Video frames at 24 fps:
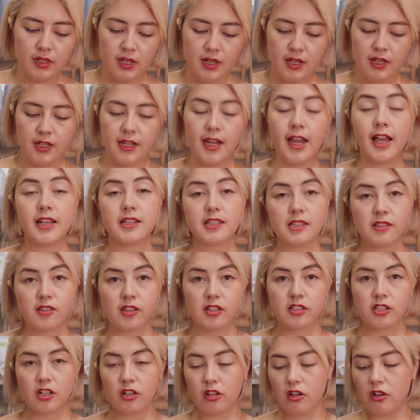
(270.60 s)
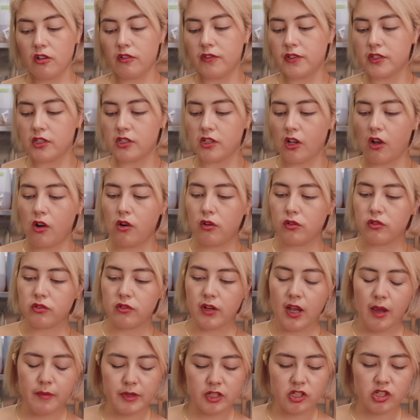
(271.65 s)
Yes, there's a lot of salt or
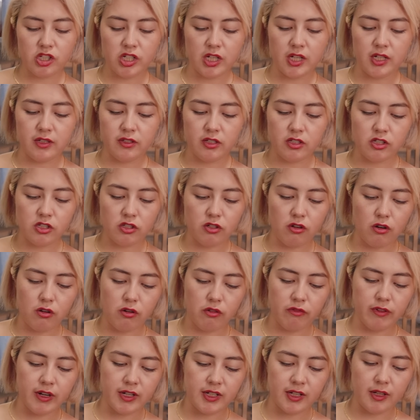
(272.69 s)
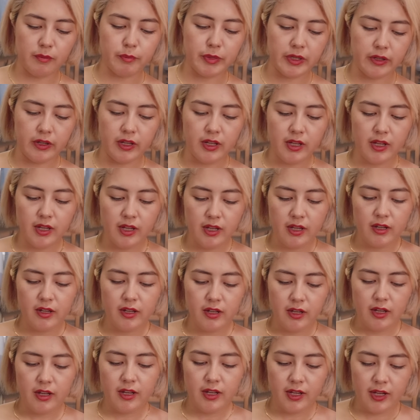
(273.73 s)
MSG in the stock already, but
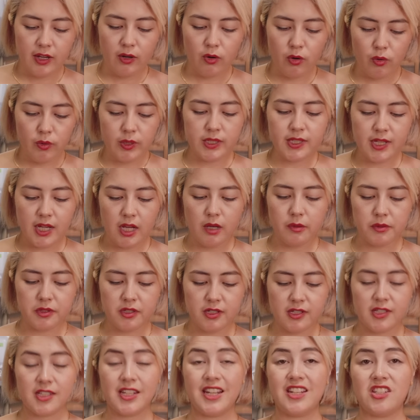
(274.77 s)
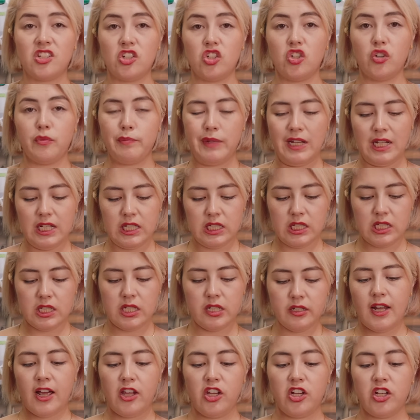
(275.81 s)
it always helps to season your meat.
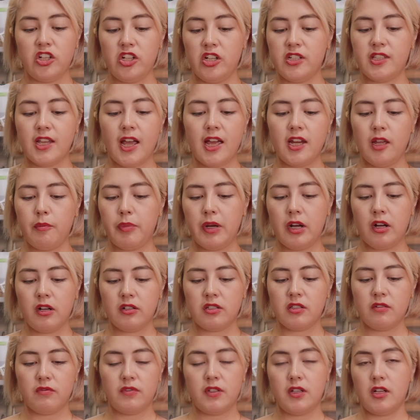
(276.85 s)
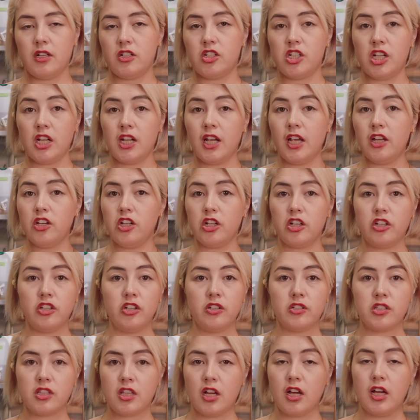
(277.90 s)
Now you can use any part of the chicken. You can
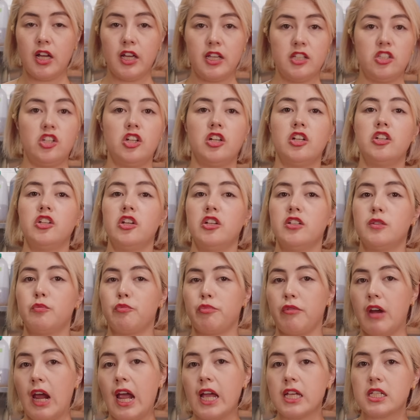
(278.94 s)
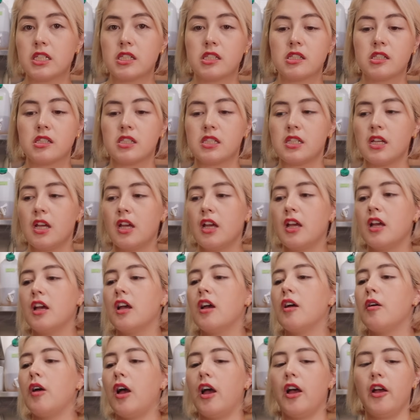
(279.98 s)
use thighs, you can use breasts,
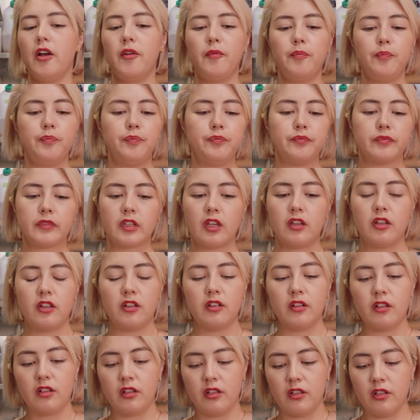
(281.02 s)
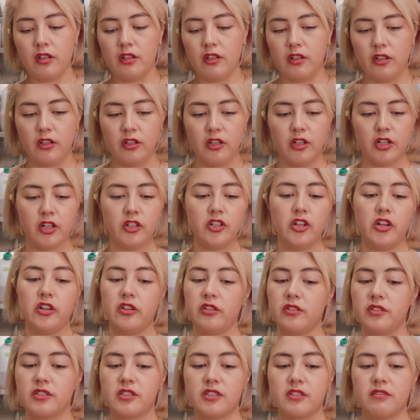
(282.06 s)
you can
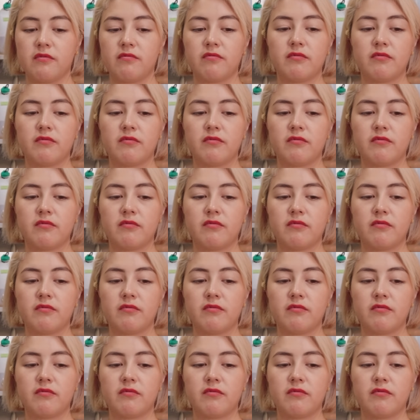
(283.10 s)
use